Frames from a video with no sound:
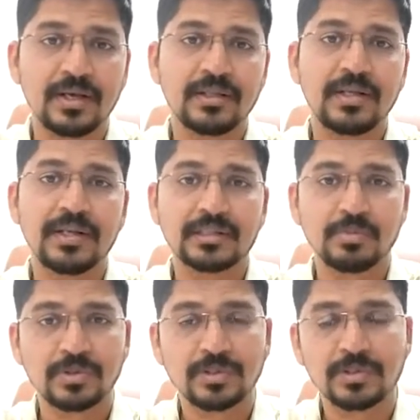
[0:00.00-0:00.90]
then
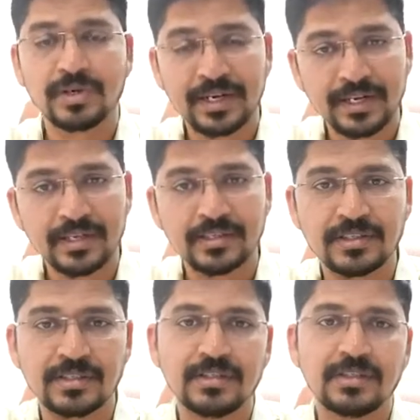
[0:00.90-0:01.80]
exposure to
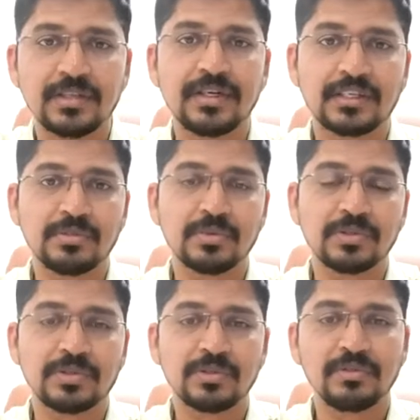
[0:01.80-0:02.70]
radiation, then
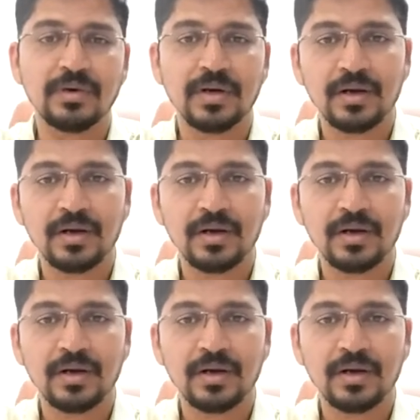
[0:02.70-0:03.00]
exposure to